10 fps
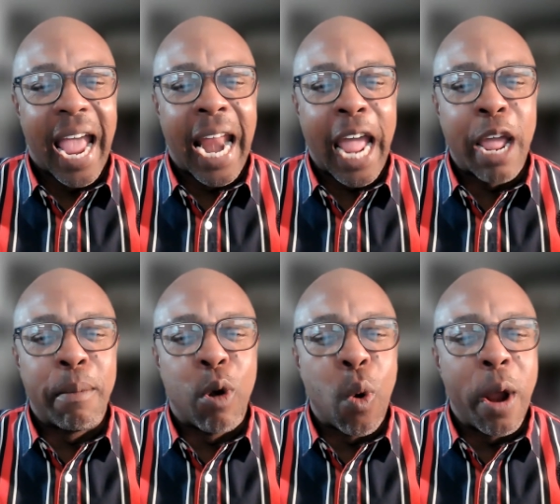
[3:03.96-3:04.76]
and I
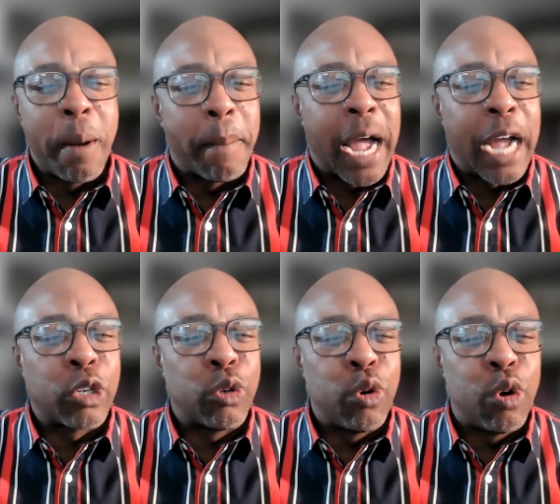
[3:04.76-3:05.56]
am going
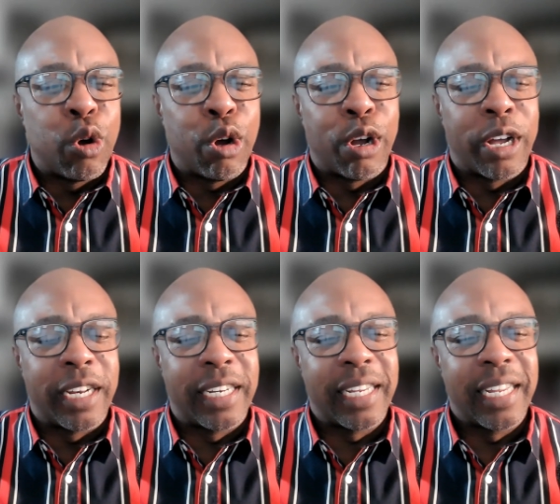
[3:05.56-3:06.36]
back to
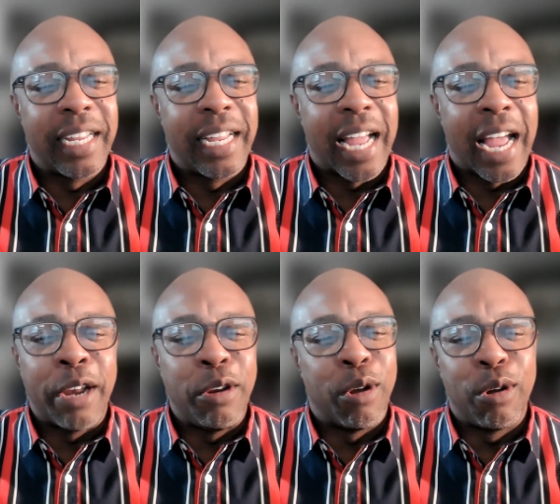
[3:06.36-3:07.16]
God
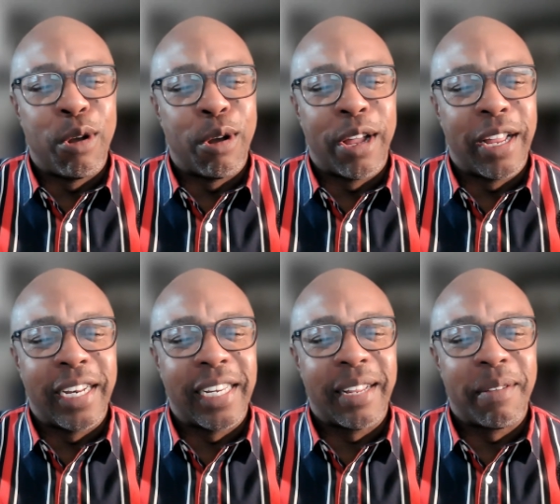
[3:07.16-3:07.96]
and your God.
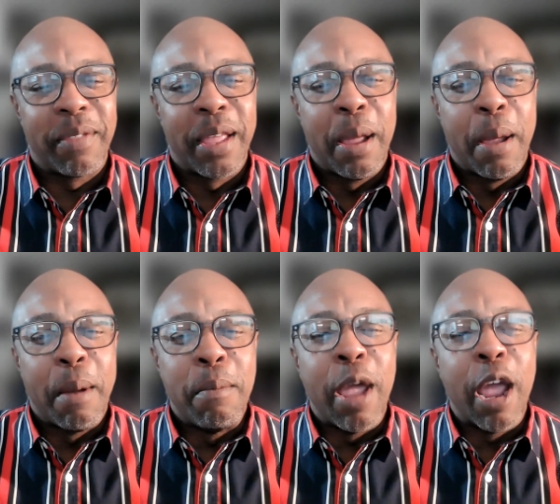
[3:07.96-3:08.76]

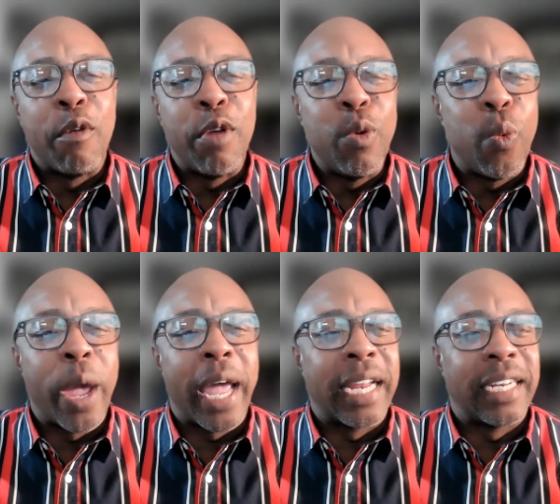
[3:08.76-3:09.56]
Mary
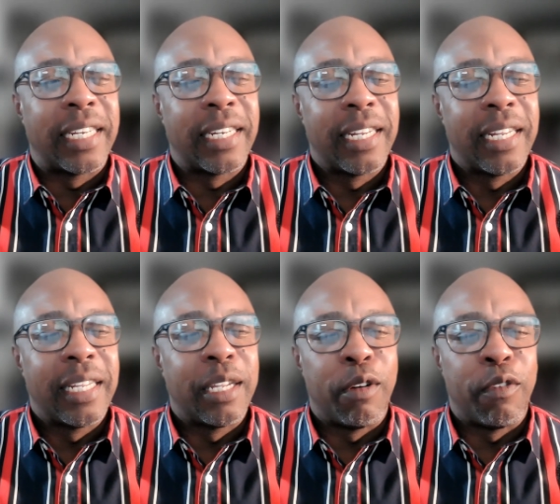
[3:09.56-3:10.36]
went
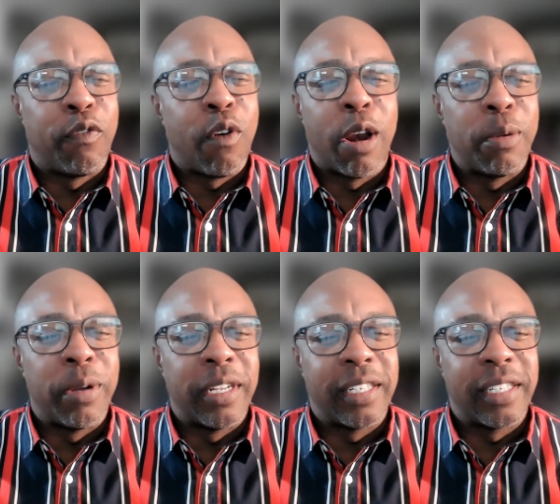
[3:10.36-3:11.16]
to the
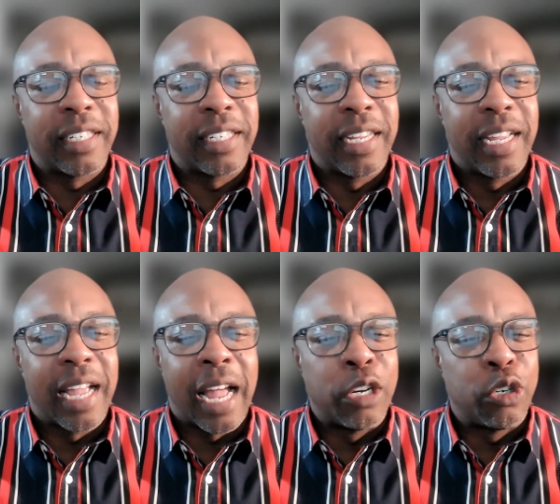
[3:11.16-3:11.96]
followers
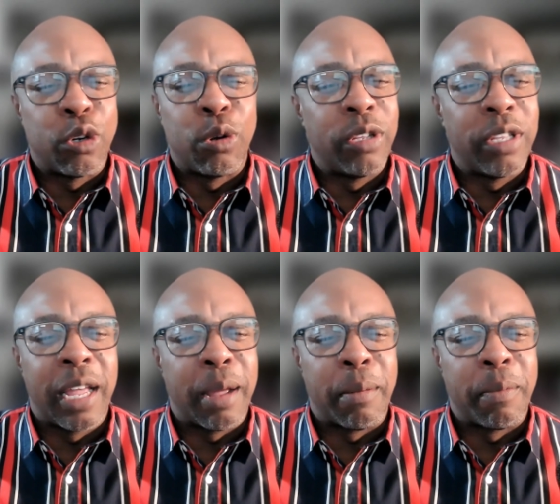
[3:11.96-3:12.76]
and told
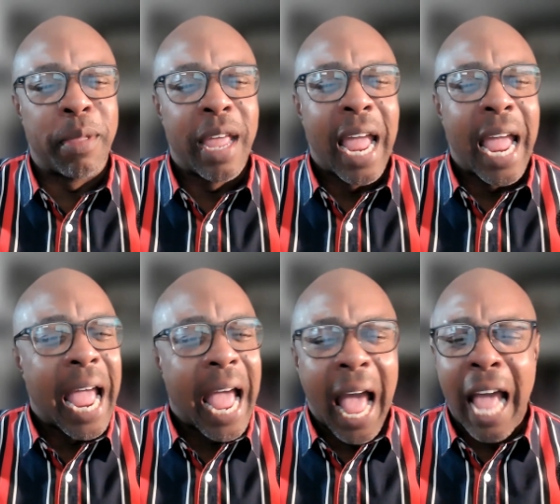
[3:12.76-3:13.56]
them,
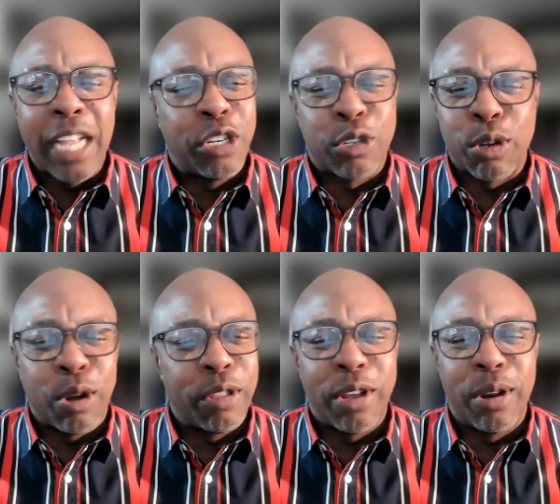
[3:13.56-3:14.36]
I
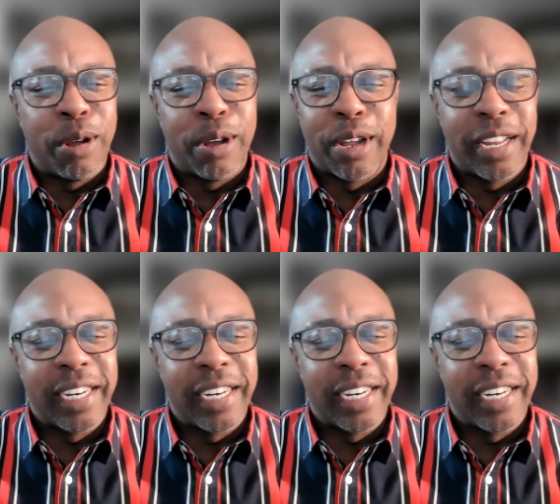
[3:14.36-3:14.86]
saw the Lord.